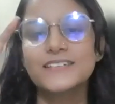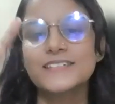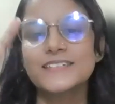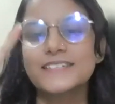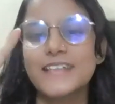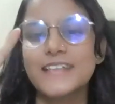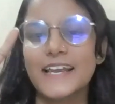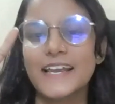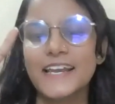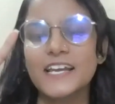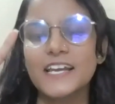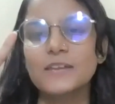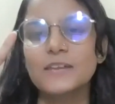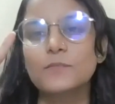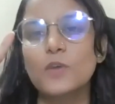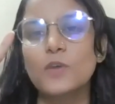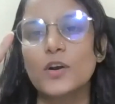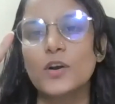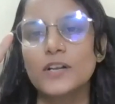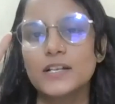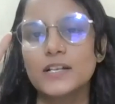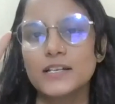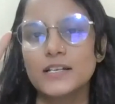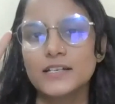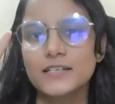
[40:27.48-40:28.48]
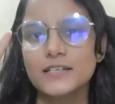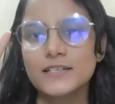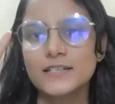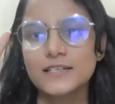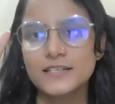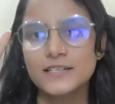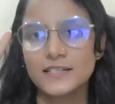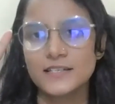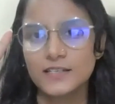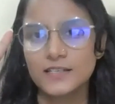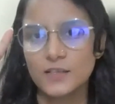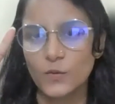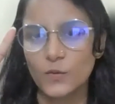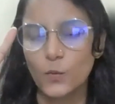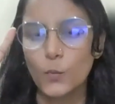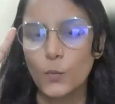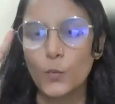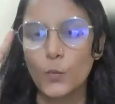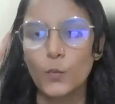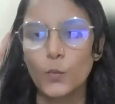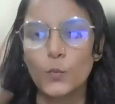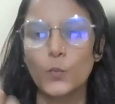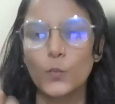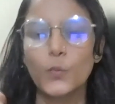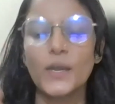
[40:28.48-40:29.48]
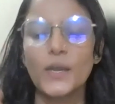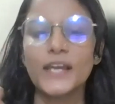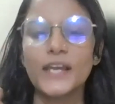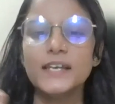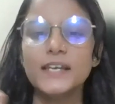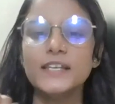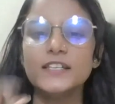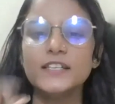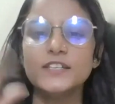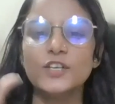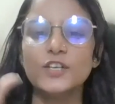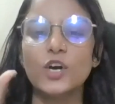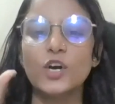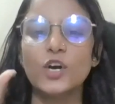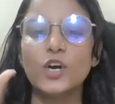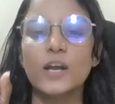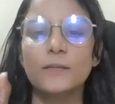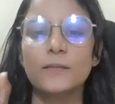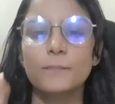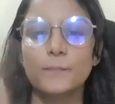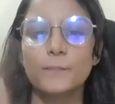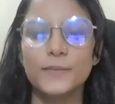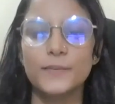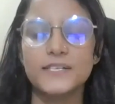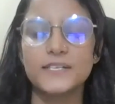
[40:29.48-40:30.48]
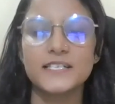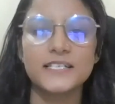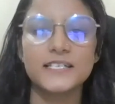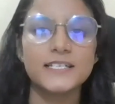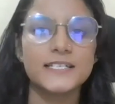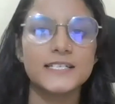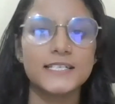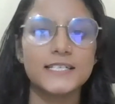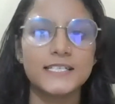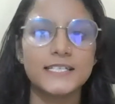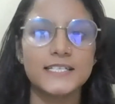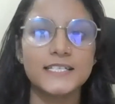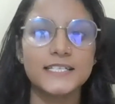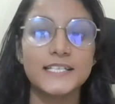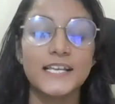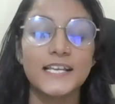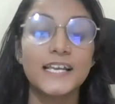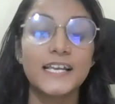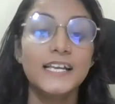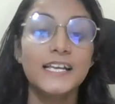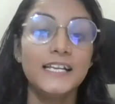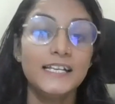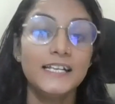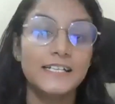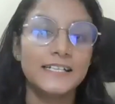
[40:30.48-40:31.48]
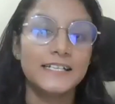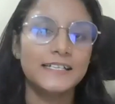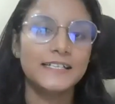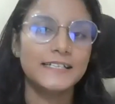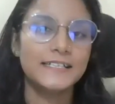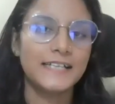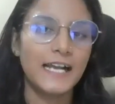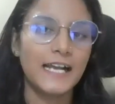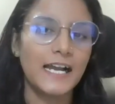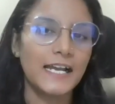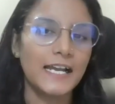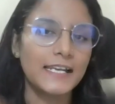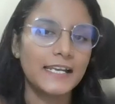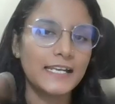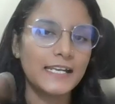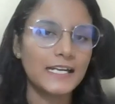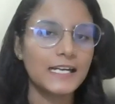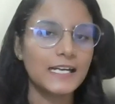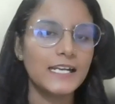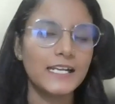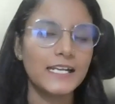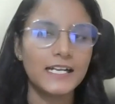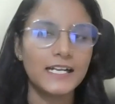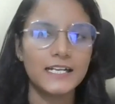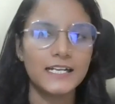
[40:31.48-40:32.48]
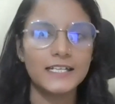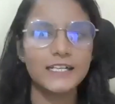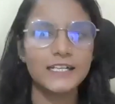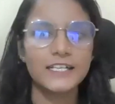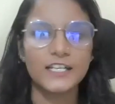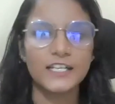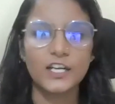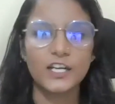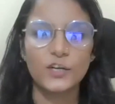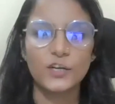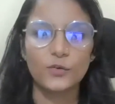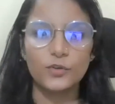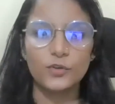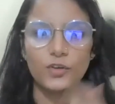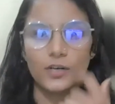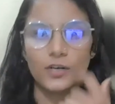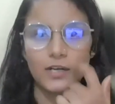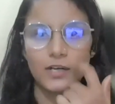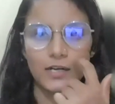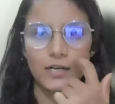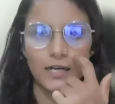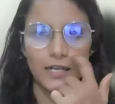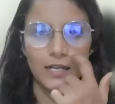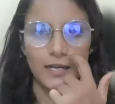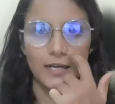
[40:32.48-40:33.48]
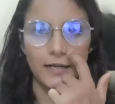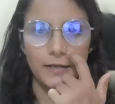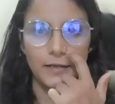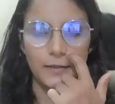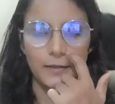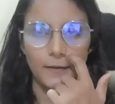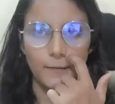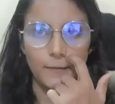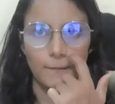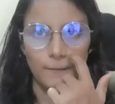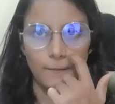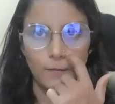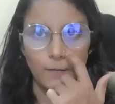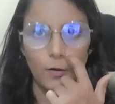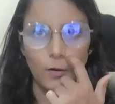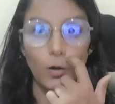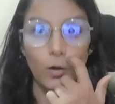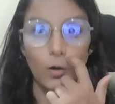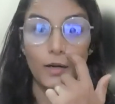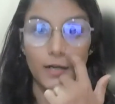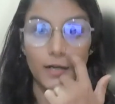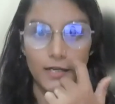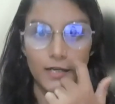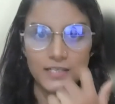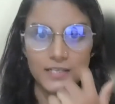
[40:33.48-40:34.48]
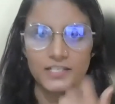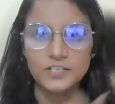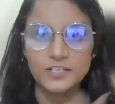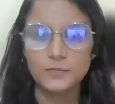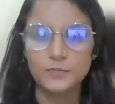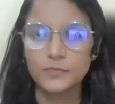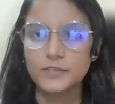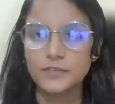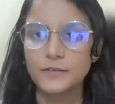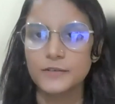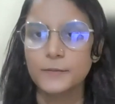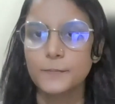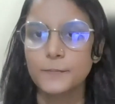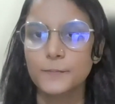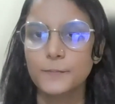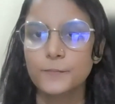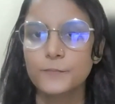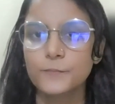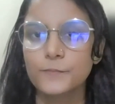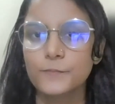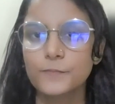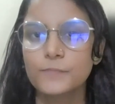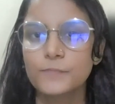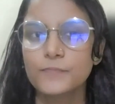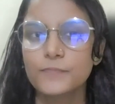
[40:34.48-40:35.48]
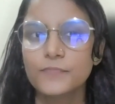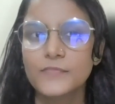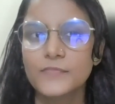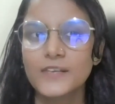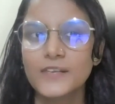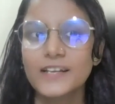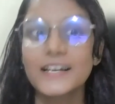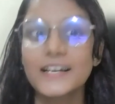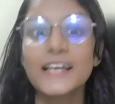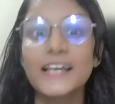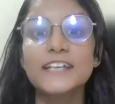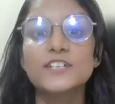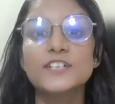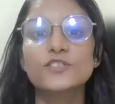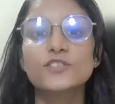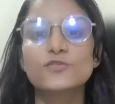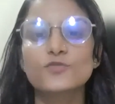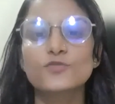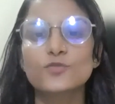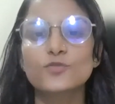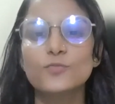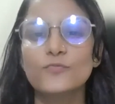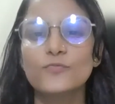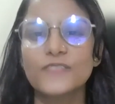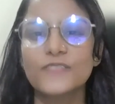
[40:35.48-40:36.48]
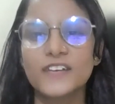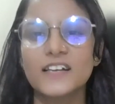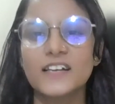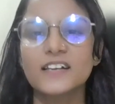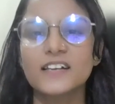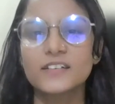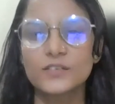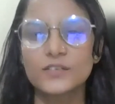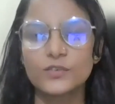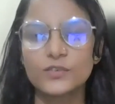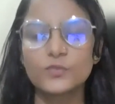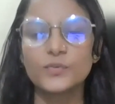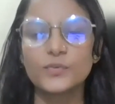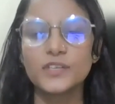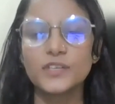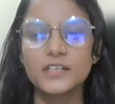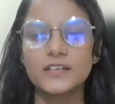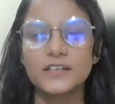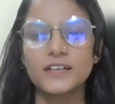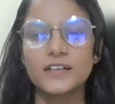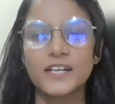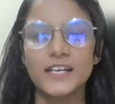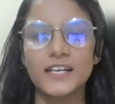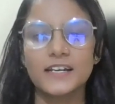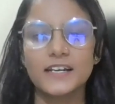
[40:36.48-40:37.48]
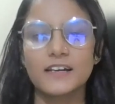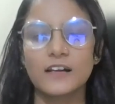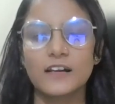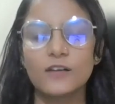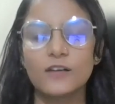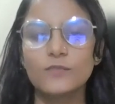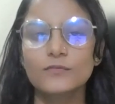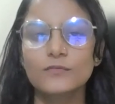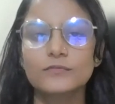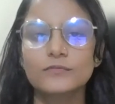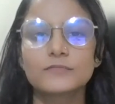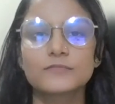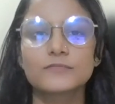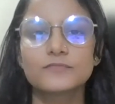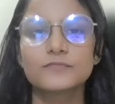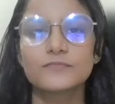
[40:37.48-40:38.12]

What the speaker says: Second model is when your business is directly connected to your client or customer. Like Zoom, we are doing it right now.